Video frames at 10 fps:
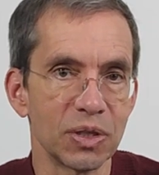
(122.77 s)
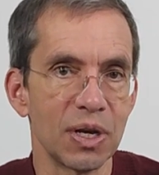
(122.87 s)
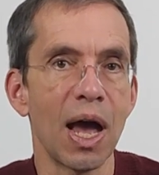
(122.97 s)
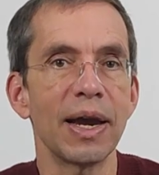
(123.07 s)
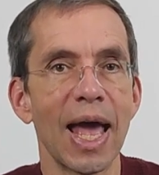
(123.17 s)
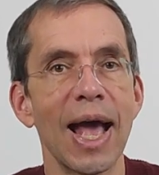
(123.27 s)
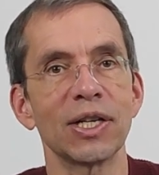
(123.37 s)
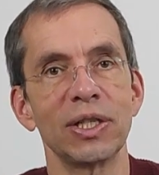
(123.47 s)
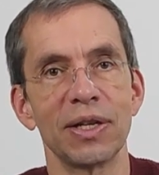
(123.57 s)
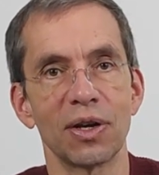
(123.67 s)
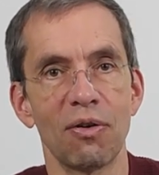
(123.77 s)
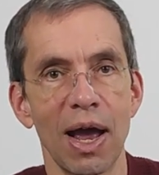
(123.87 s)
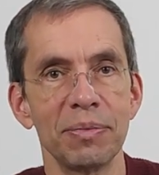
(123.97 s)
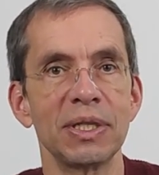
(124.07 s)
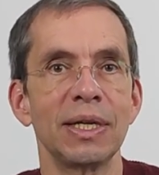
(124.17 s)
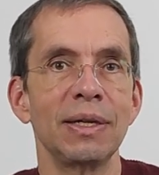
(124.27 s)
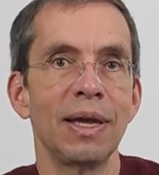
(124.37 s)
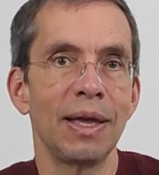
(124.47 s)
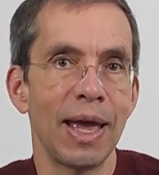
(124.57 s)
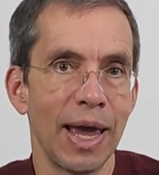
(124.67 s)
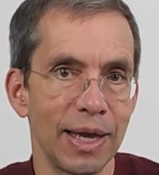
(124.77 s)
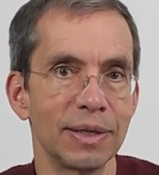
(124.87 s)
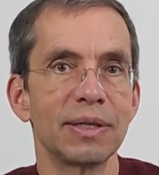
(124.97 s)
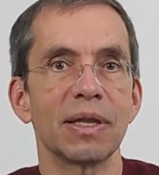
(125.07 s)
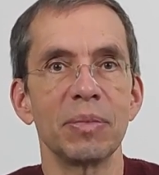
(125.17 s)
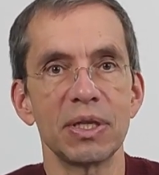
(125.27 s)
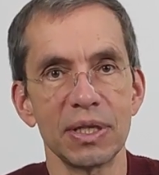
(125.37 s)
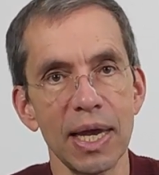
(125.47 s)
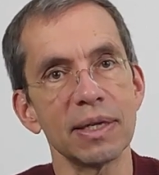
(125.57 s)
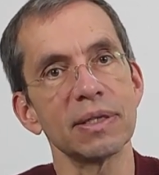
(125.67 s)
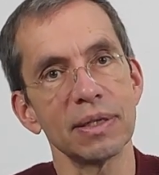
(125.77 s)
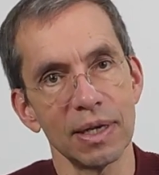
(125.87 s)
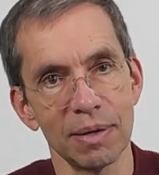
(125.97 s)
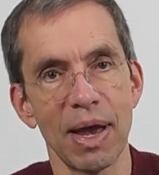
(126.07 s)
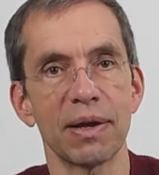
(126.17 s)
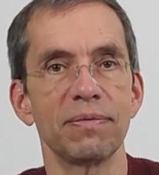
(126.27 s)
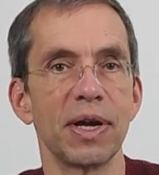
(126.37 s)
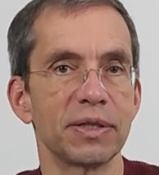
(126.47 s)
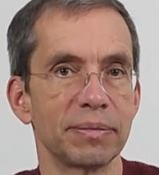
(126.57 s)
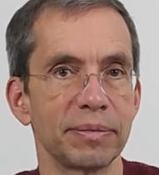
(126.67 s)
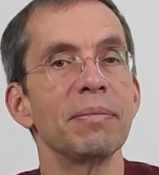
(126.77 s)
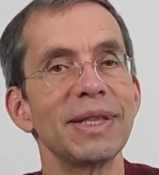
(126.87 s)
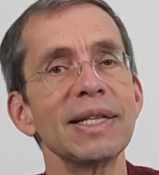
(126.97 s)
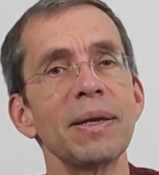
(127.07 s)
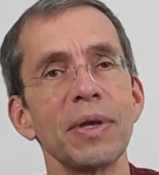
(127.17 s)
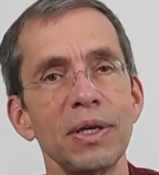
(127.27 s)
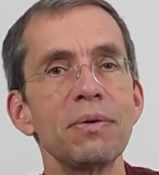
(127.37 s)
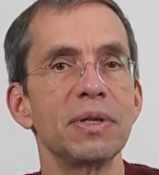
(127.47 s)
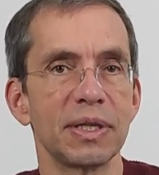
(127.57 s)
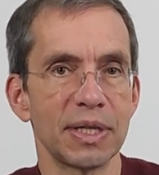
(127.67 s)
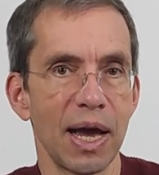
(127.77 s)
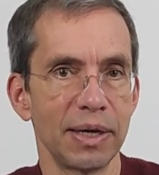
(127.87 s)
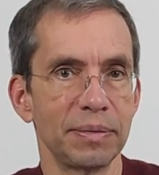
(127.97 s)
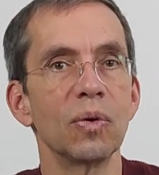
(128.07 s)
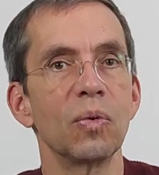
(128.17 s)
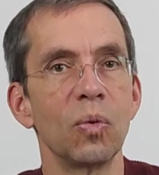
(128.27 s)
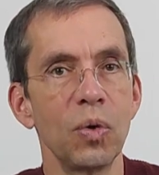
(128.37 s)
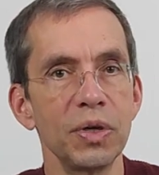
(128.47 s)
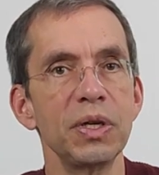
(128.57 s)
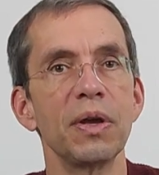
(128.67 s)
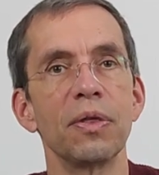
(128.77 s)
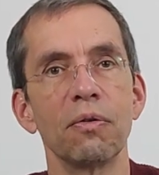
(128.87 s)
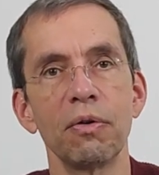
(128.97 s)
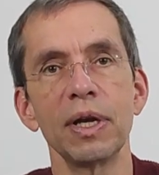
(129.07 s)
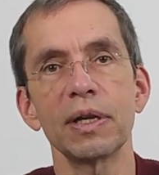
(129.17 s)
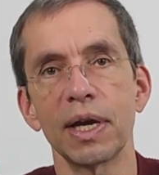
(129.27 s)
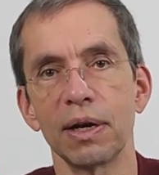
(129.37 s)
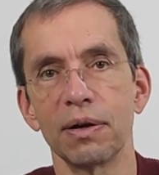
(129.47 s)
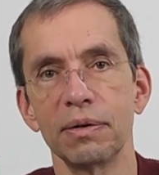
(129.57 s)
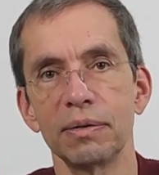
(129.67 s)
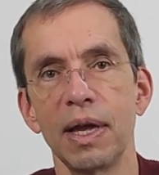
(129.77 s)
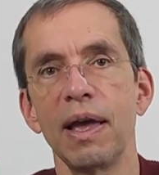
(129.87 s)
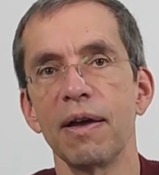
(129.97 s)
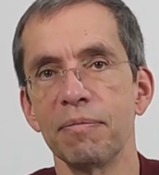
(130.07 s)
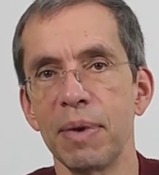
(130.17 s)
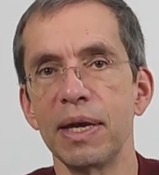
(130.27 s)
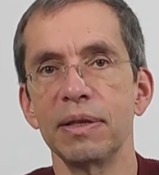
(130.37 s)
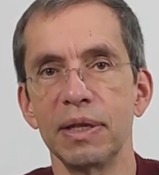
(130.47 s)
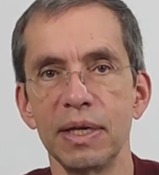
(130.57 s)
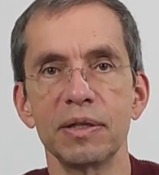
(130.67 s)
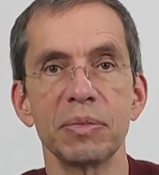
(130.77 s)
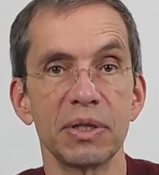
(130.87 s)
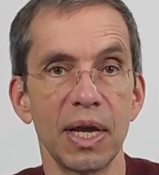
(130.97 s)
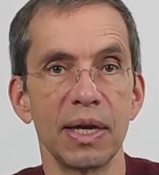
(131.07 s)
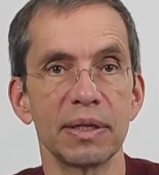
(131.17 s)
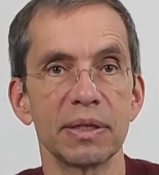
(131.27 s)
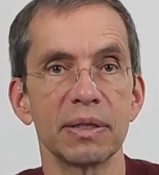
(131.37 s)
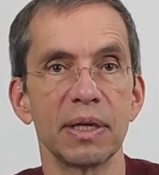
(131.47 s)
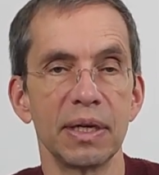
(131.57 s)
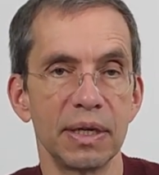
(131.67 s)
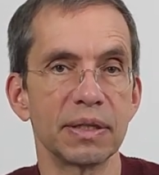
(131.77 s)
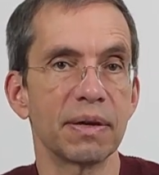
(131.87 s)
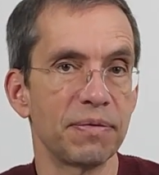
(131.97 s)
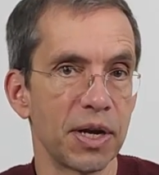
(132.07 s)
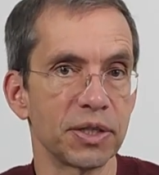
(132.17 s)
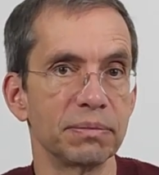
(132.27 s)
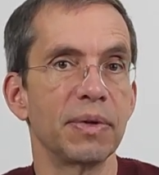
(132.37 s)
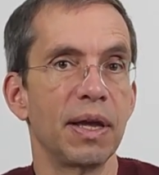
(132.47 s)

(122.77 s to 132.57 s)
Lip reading: not actually at the crime scene, hence the mistakes in my confession. But that's something you can decide. Would the real killer have made these mistakes in his confession?